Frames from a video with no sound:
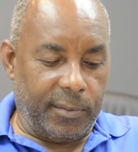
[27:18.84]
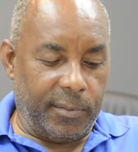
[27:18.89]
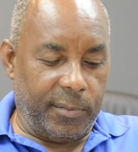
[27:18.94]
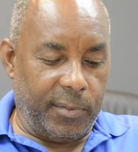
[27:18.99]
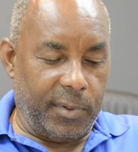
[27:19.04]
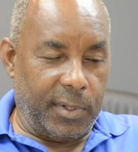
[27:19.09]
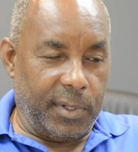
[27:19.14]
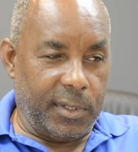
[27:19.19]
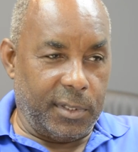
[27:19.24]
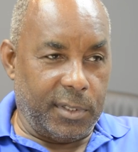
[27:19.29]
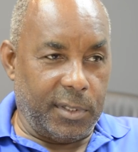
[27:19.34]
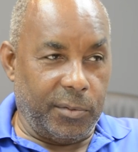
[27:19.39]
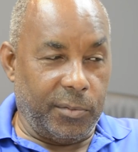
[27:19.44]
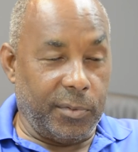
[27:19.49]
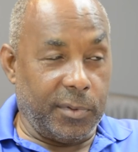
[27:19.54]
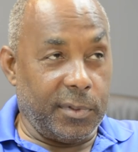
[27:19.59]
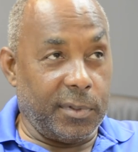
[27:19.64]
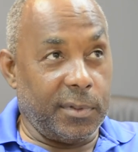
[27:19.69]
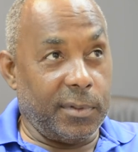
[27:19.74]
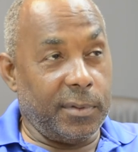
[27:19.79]
Really, she
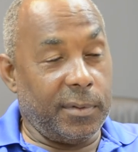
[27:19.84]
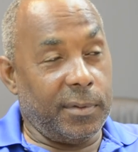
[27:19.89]
was.